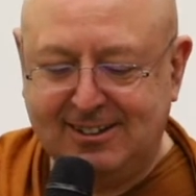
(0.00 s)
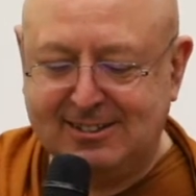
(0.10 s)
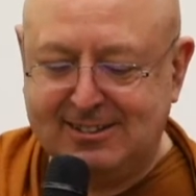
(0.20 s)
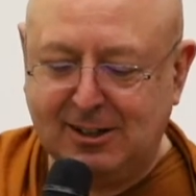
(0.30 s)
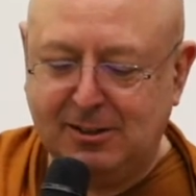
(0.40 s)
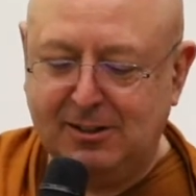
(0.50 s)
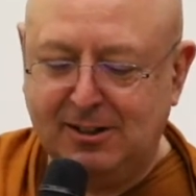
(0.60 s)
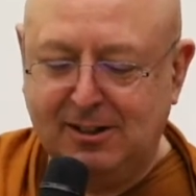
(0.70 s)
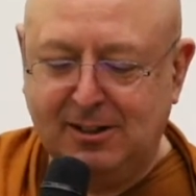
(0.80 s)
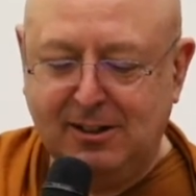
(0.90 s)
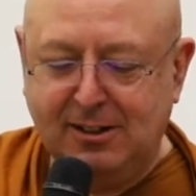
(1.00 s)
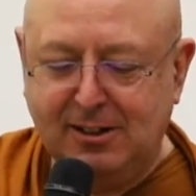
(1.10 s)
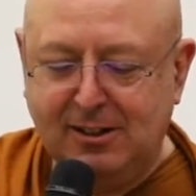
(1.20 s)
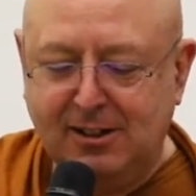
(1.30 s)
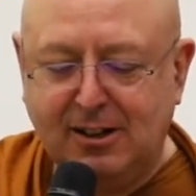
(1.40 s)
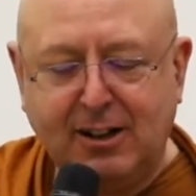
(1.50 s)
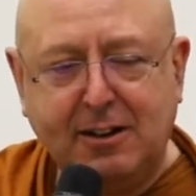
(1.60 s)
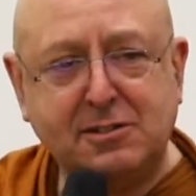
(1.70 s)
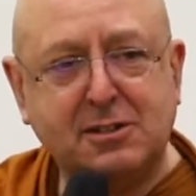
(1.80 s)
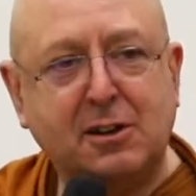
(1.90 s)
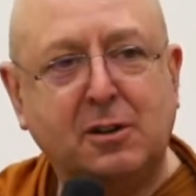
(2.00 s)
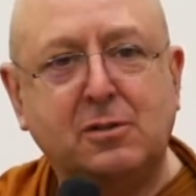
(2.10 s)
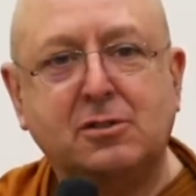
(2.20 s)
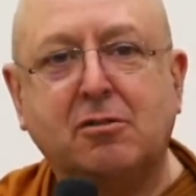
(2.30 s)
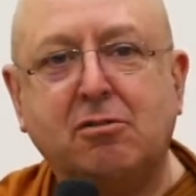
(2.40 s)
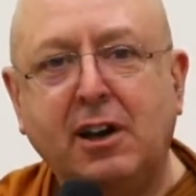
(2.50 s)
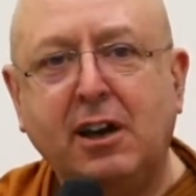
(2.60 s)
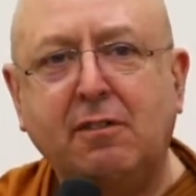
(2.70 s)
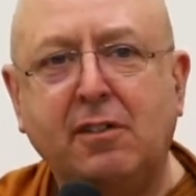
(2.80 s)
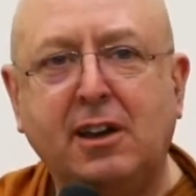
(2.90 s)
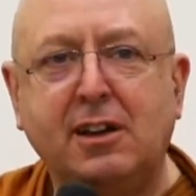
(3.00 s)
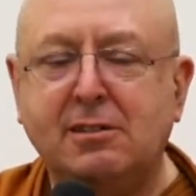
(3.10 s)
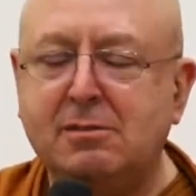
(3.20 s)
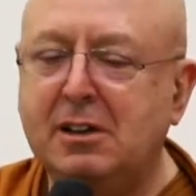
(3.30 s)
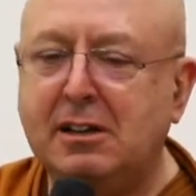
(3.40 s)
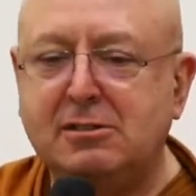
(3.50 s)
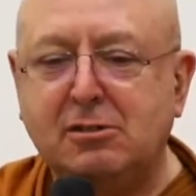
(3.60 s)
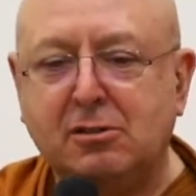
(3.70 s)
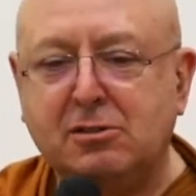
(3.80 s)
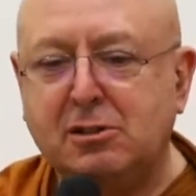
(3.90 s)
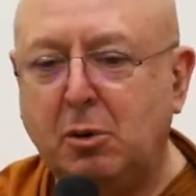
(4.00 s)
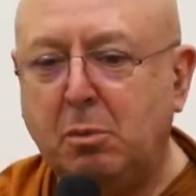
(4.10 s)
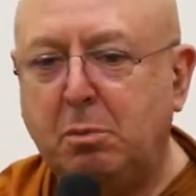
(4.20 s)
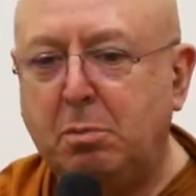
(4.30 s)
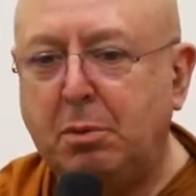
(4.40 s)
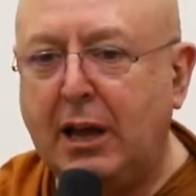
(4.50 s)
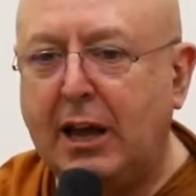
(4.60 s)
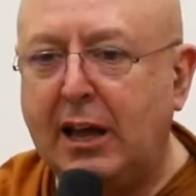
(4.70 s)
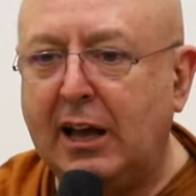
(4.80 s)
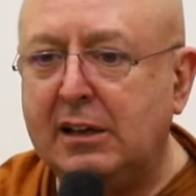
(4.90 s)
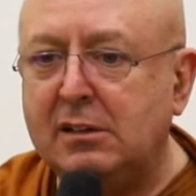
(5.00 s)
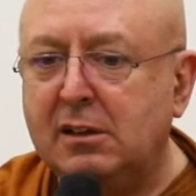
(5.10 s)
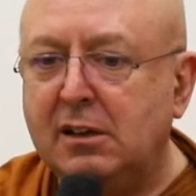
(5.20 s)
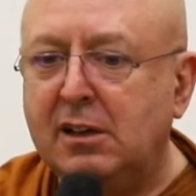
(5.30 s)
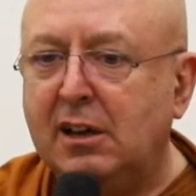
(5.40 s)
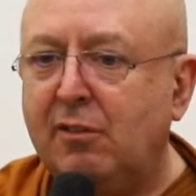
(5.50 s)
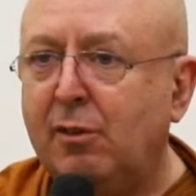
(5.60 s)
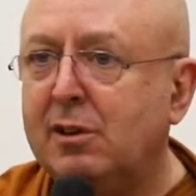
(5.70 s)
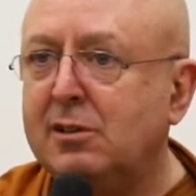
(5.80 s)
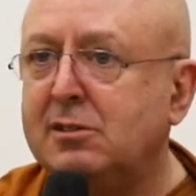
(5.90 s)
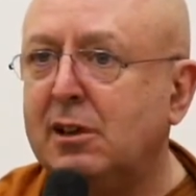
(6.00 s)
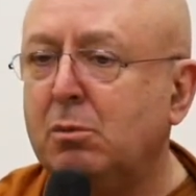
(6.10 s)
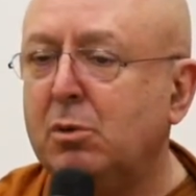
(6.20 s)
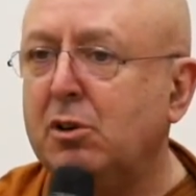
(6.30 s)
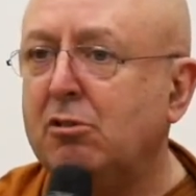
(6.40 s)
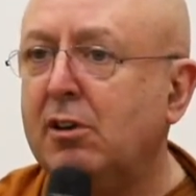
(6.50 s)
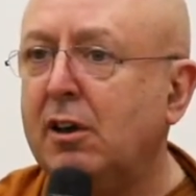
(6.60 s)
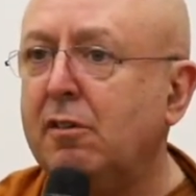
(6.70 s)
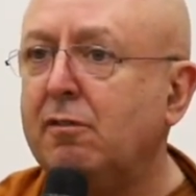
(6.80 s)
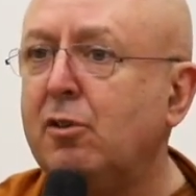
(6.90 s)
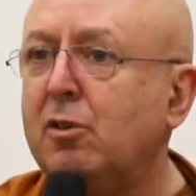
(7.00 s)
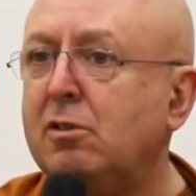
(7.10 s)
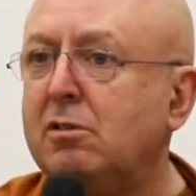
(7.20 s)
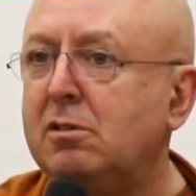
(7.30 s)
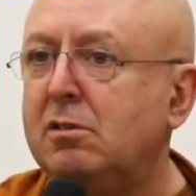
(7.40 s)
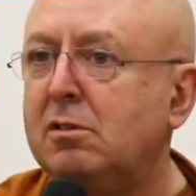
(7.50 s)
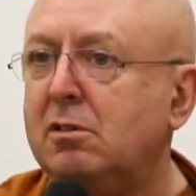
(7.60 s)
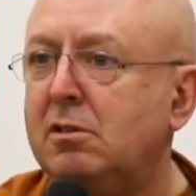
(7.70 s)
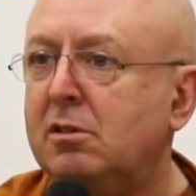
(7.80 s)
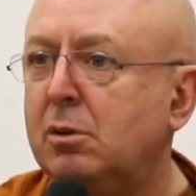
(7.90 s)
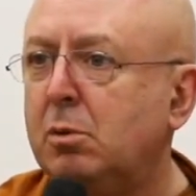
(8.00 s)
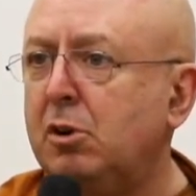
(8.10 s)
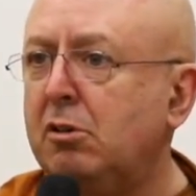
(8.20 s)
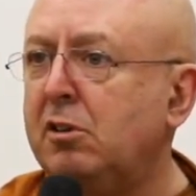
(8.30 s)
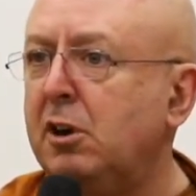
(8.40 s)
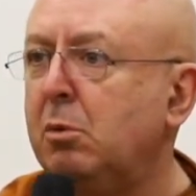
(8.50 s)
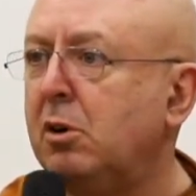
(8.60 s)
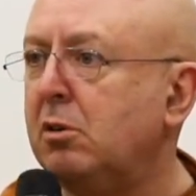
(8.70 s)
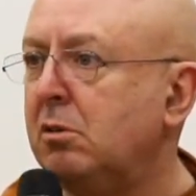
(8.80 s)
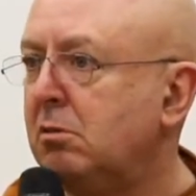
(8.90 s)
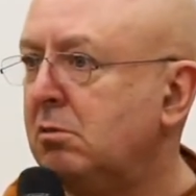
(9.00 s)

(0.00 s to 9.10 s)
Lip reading: So, life's goals. Craving, is not so bad if you understand what you're craving for. What do you really want?